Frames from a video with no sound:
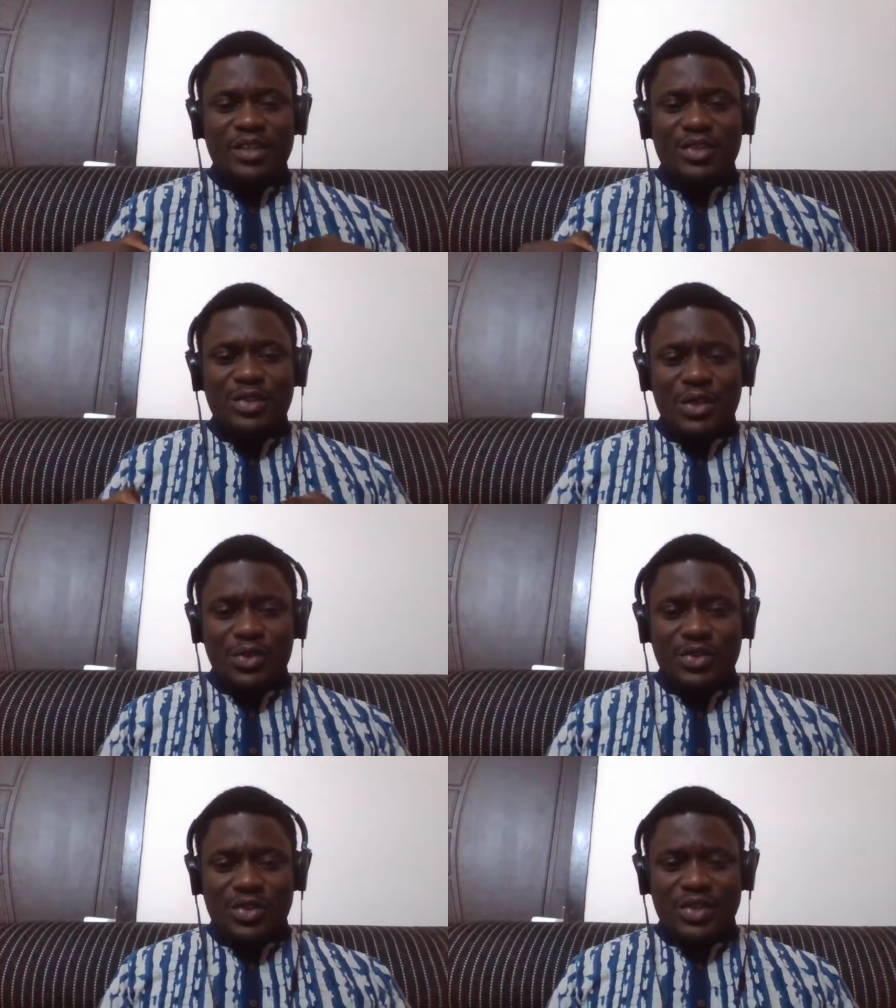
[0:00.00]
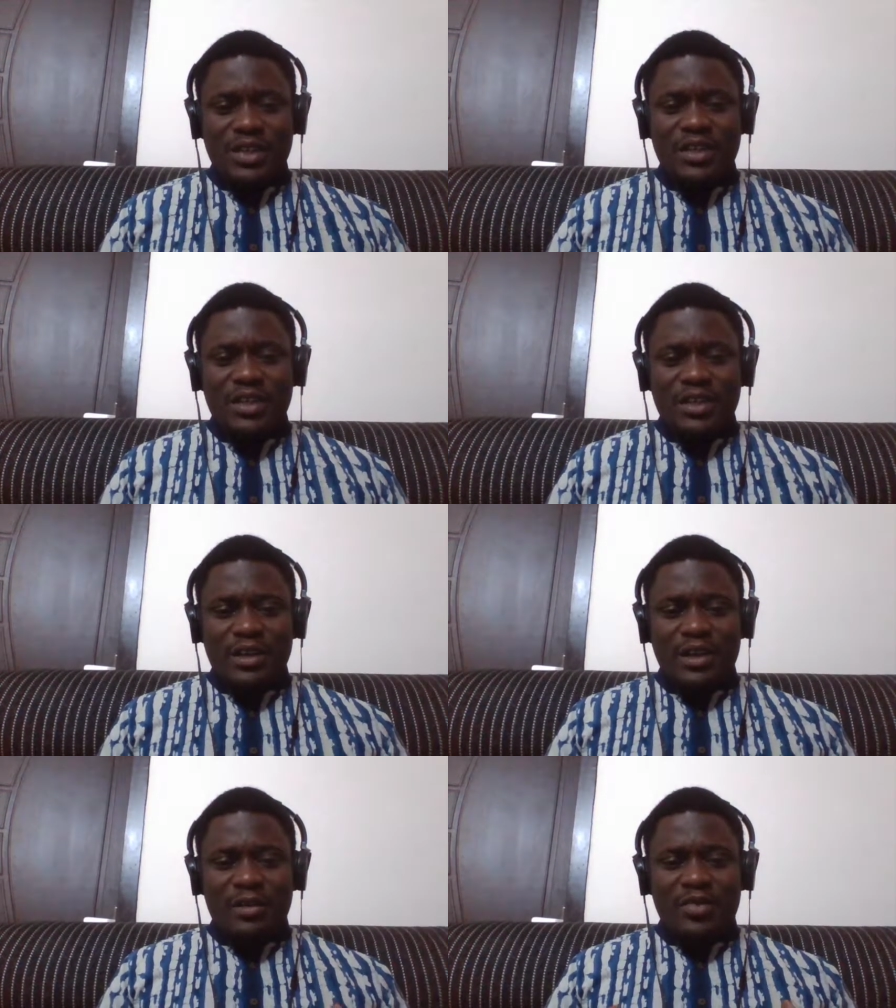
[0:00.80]
this noticing
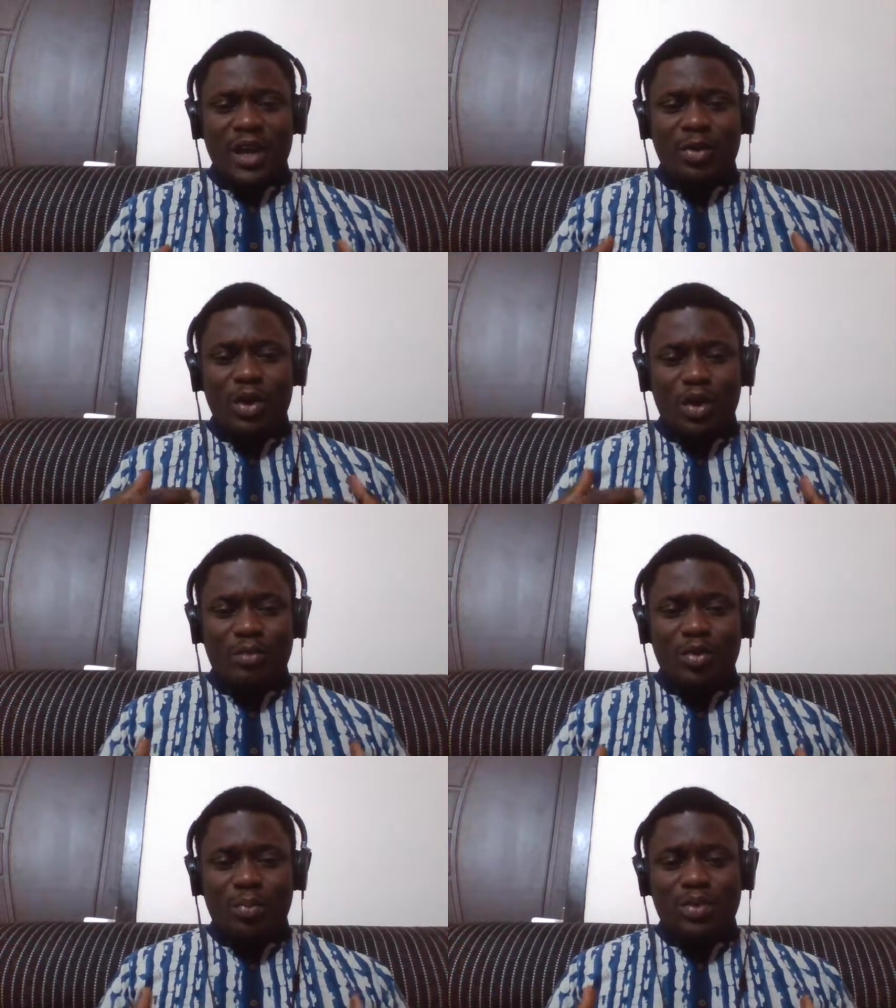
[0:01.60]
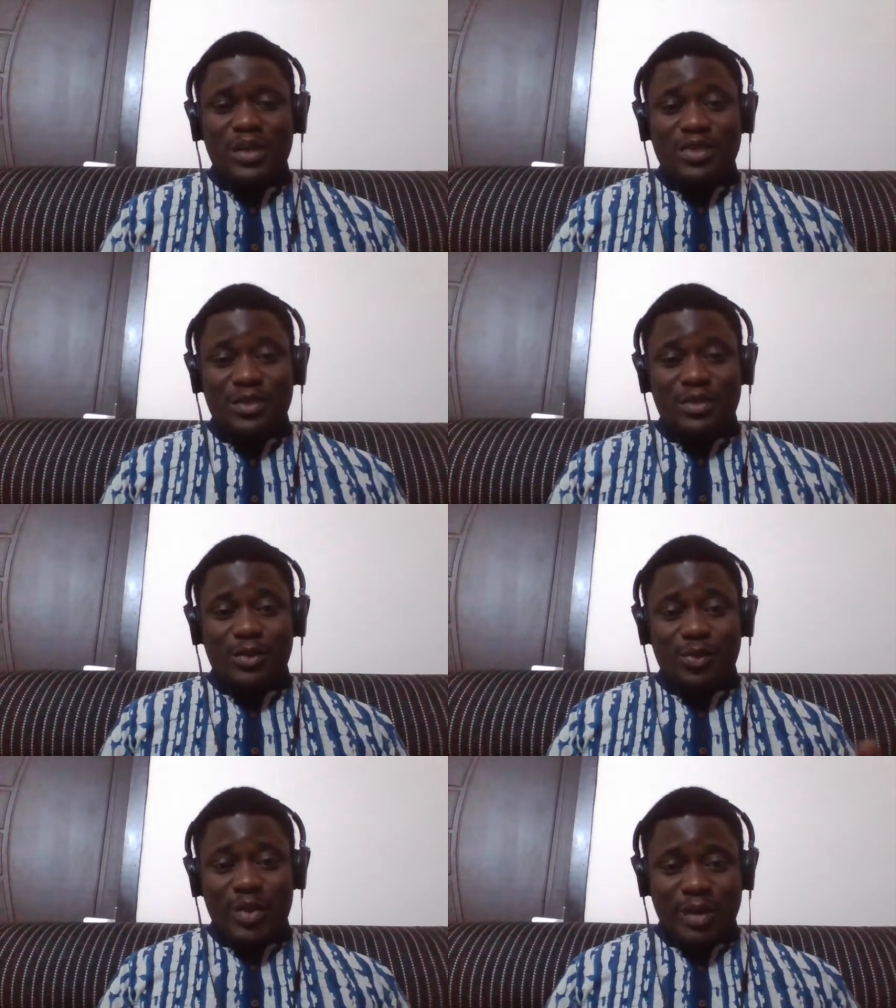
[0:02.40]
of our humble place in
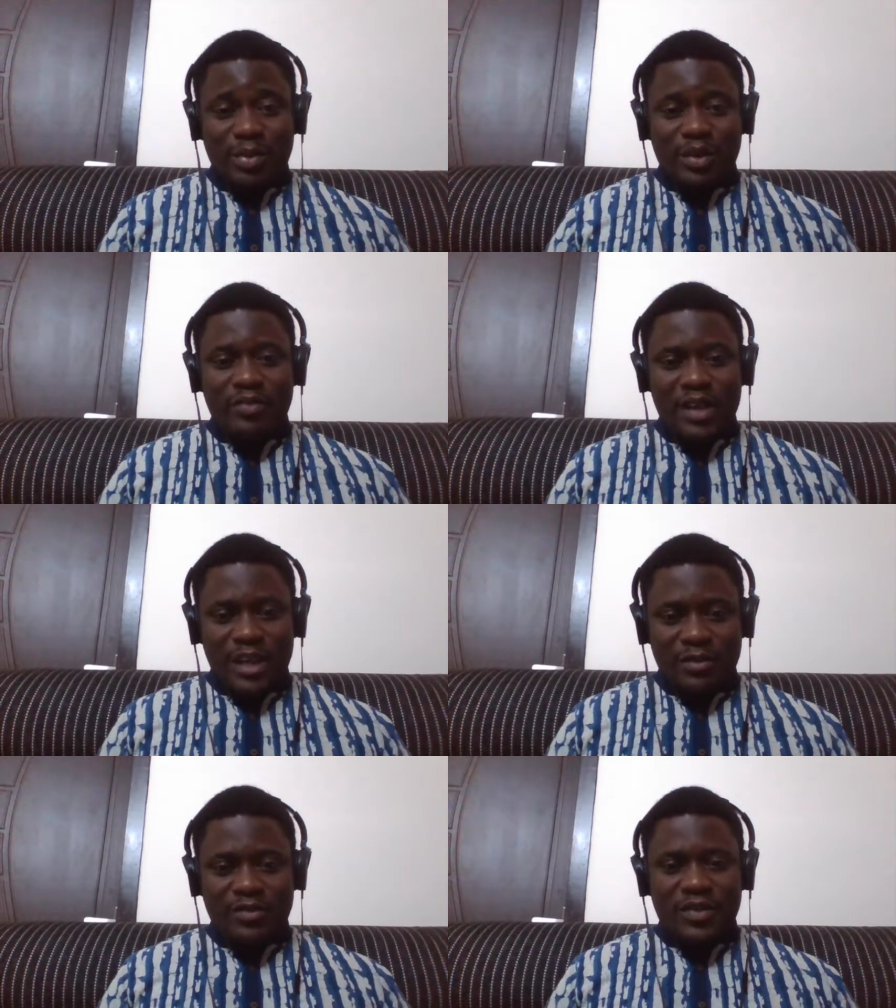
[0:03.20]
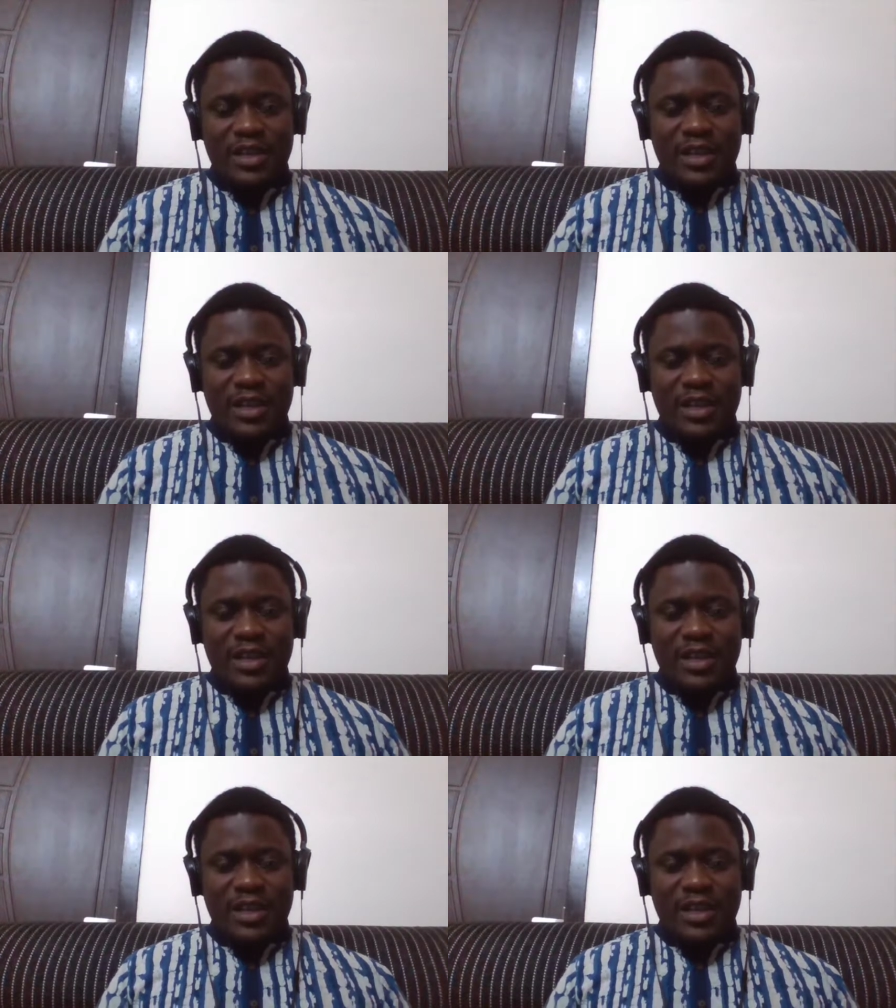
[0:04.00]
a web of life,